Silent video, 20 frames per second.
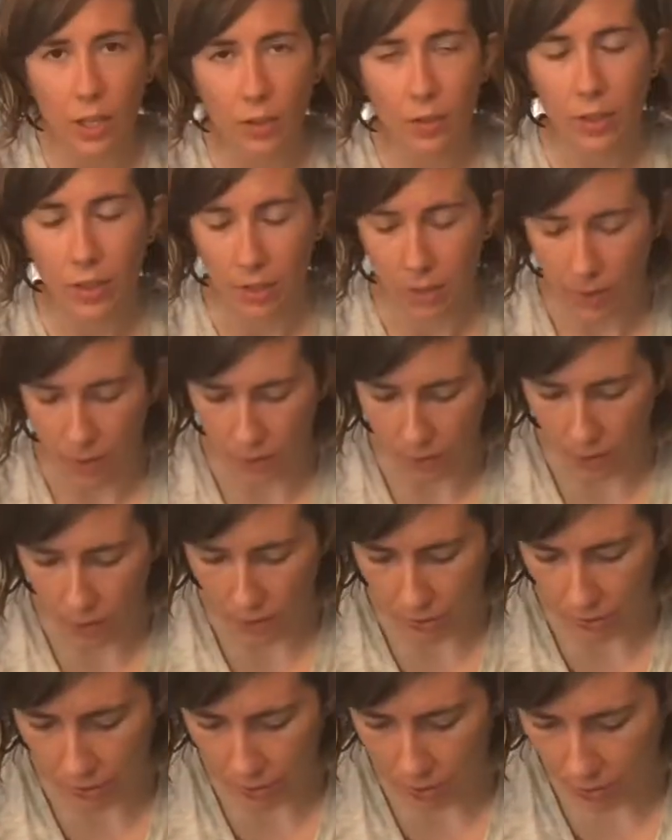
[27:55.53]
going into
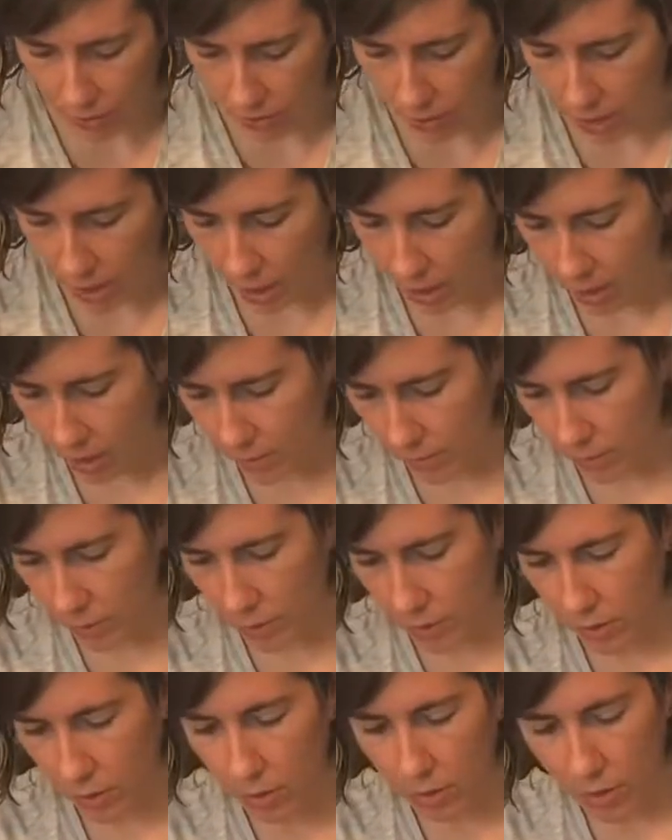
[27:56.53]
fall soon. I am
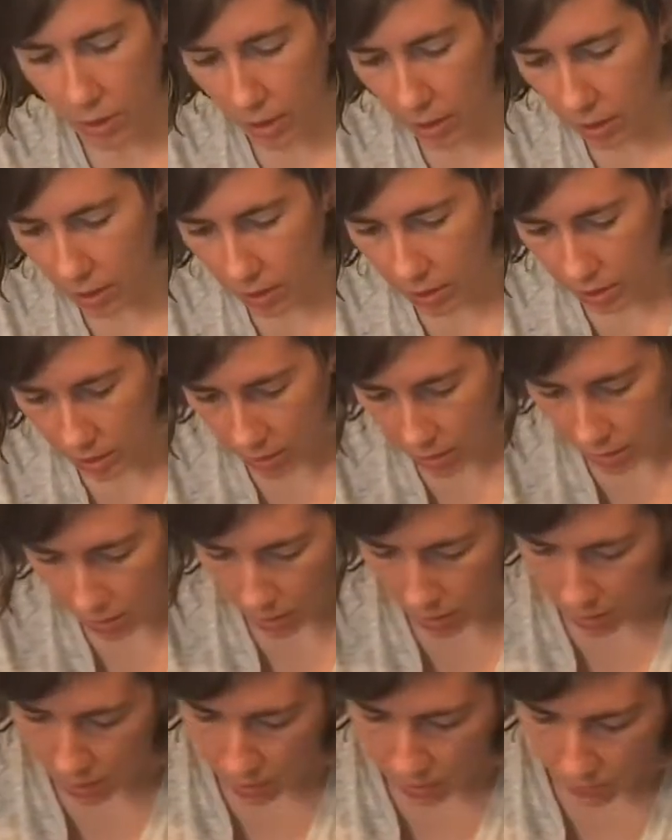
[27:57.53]
so done
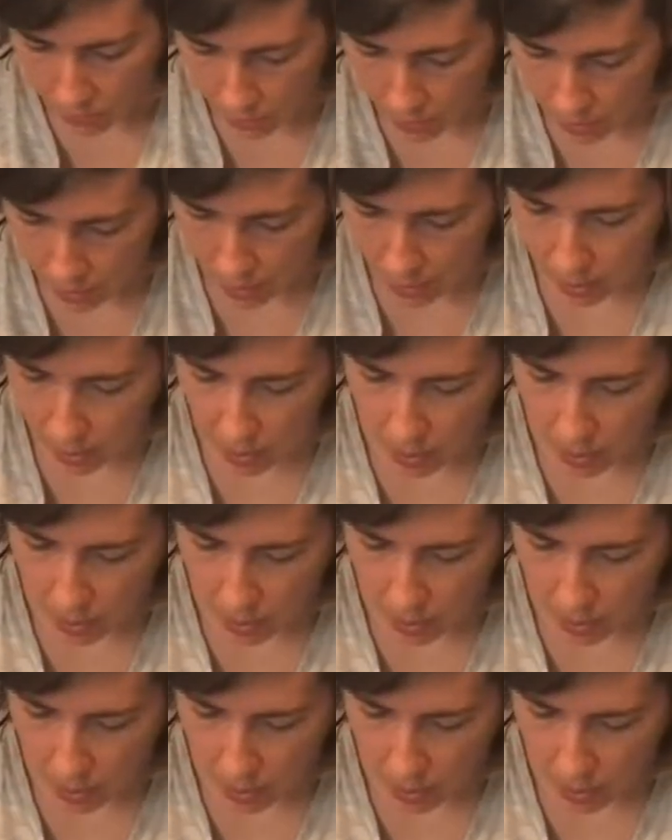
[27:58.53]
with